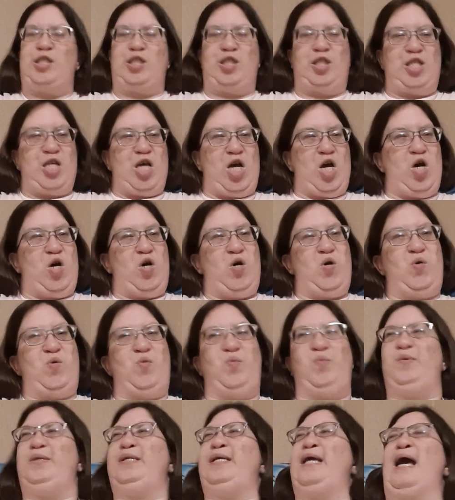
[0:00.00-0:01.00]

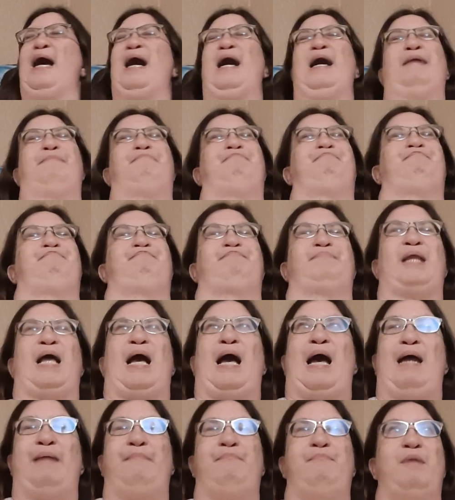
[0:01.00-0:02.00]
So yeah,
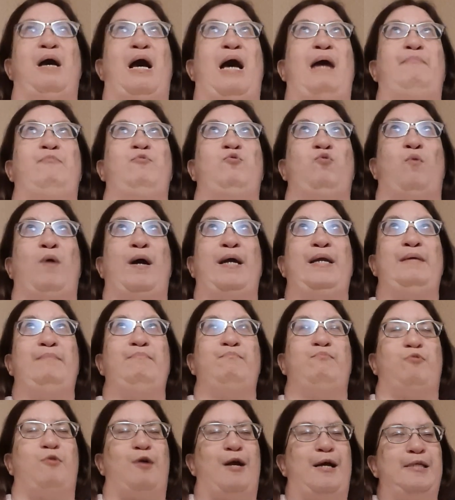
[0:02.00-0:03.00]
I'm quite
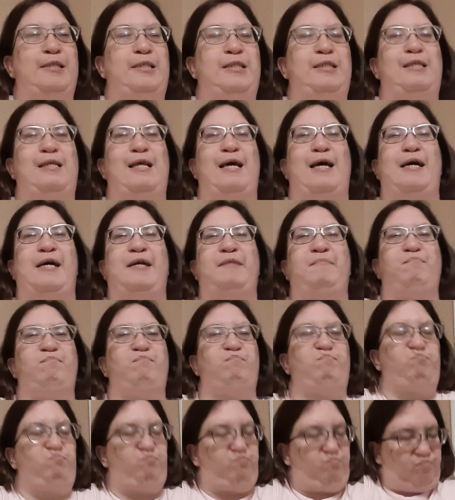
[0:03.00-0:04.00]
impressed that
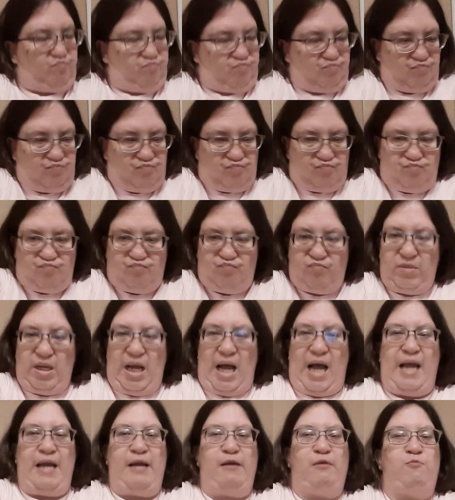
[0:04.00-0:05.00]

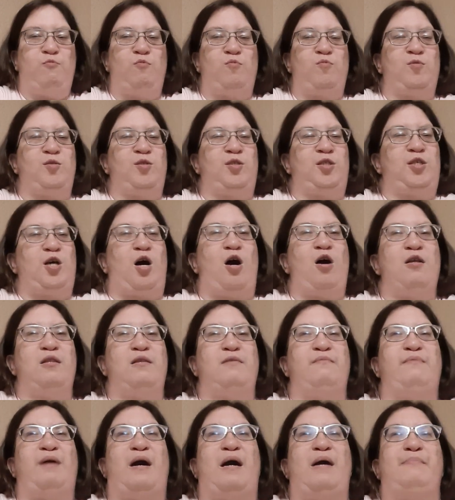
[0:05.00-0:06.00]
I saw
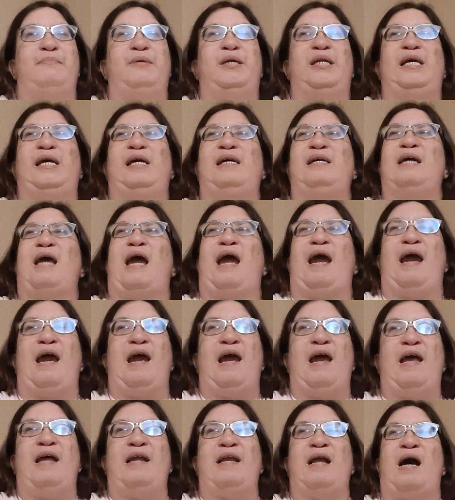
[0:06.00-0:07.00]
the vomiting
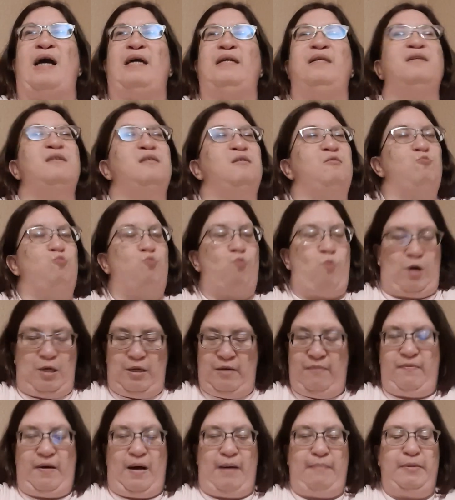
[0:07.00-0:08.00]
and I didn't want
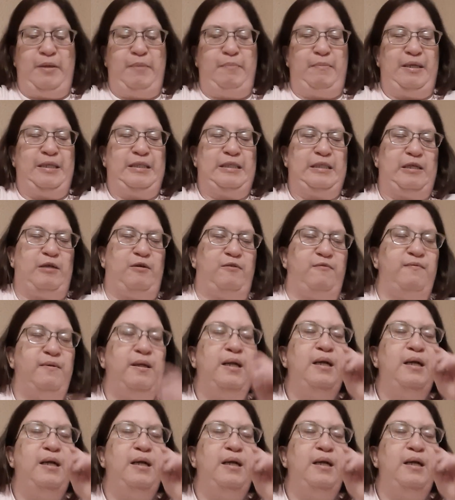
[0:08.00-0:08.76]
to vomit myself.